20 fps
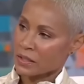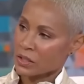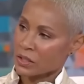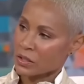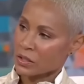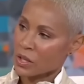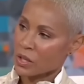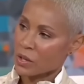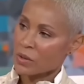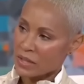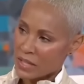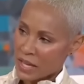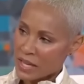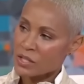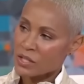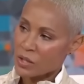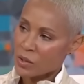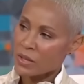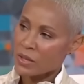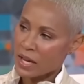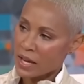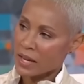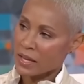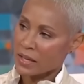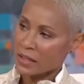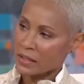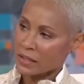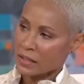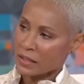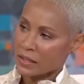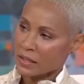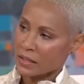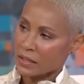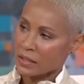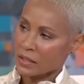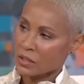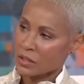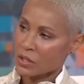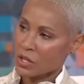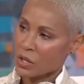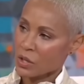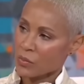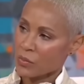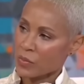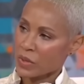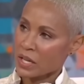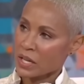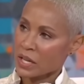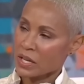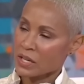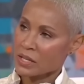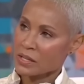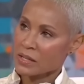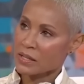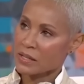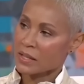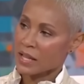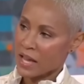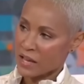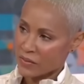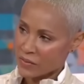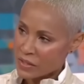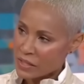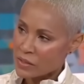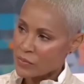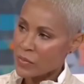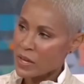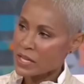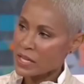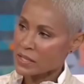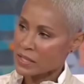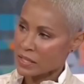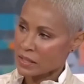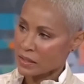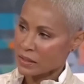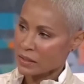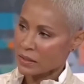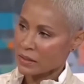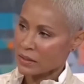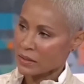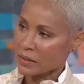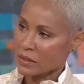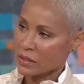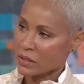know, and that's okay. Yeah you know, because life is messy, mm-hmm. you